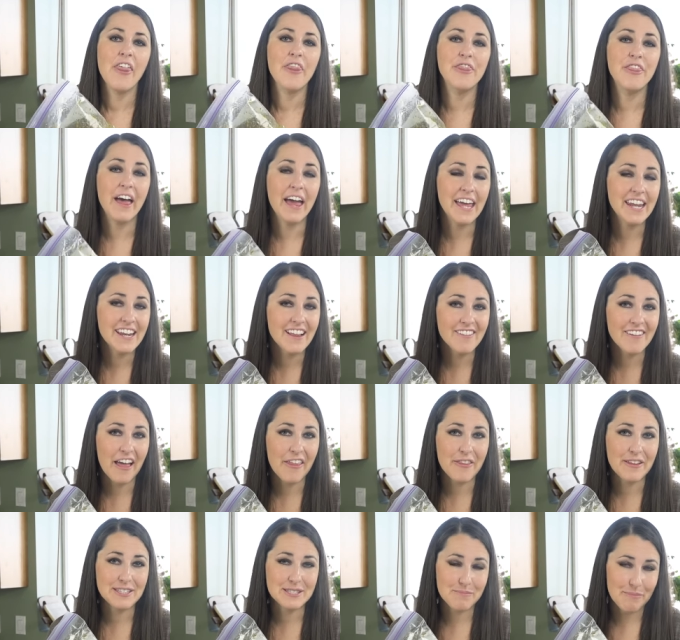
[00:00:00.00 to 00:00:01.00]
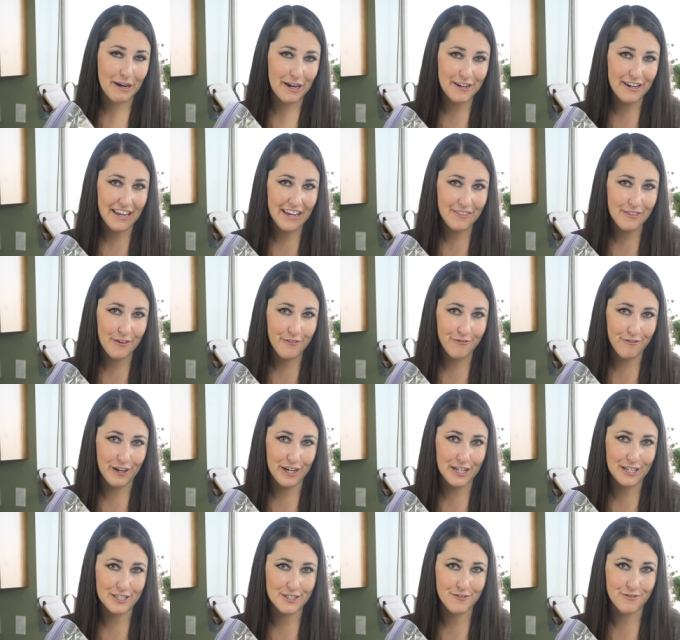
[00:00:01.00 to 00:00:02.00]
Then let this marinate in the
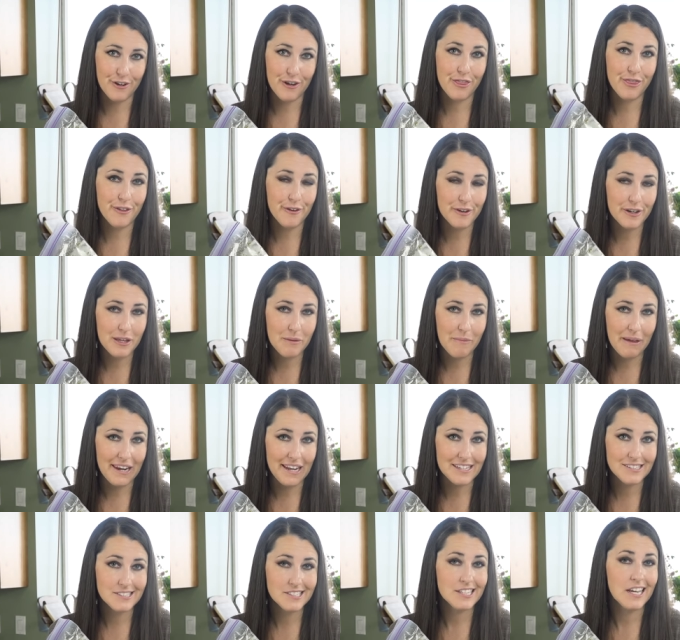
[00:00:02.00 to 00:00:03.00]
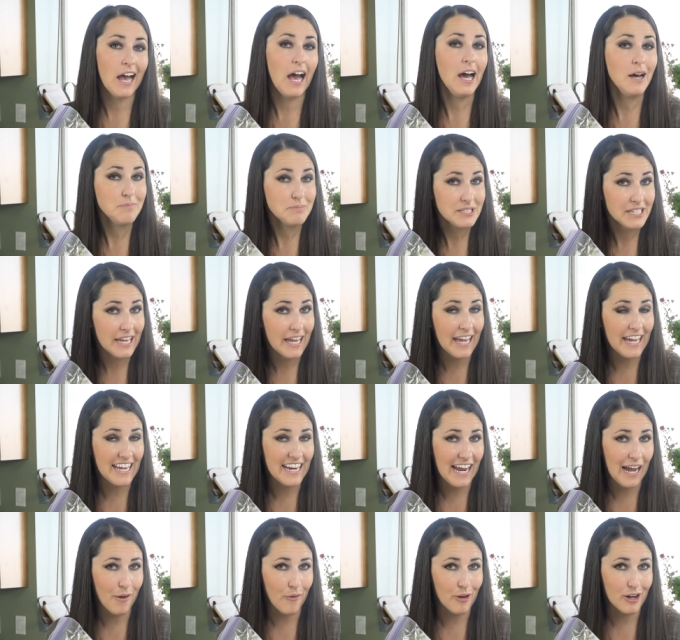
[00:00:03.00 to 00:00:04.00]
fridge for thirty minutes up to
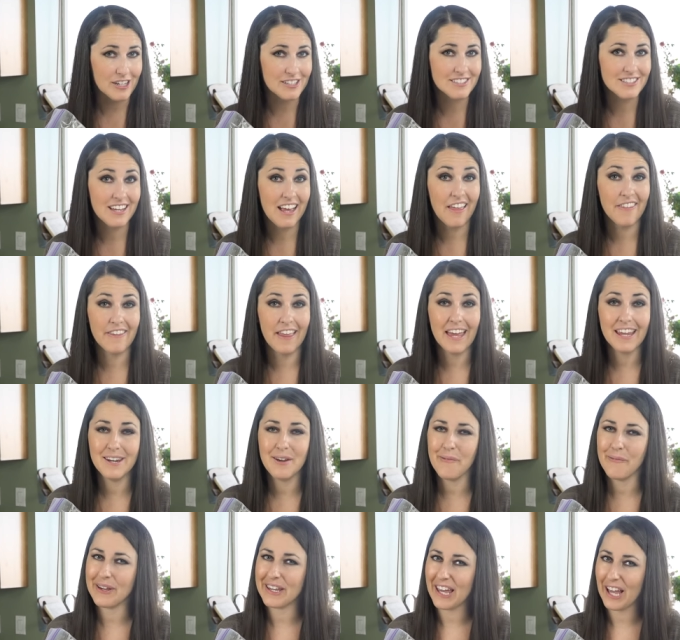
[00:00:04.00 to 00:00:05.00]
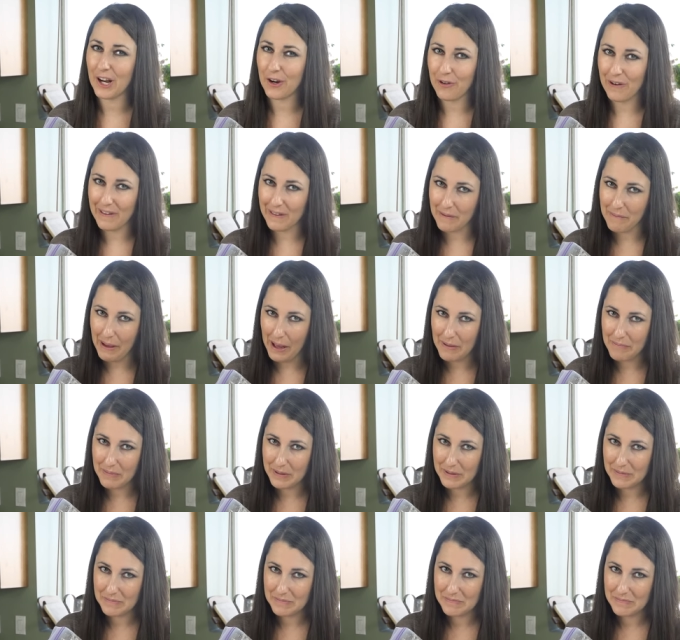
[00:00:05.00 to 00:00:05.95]
eight hours, and then we can grill them up.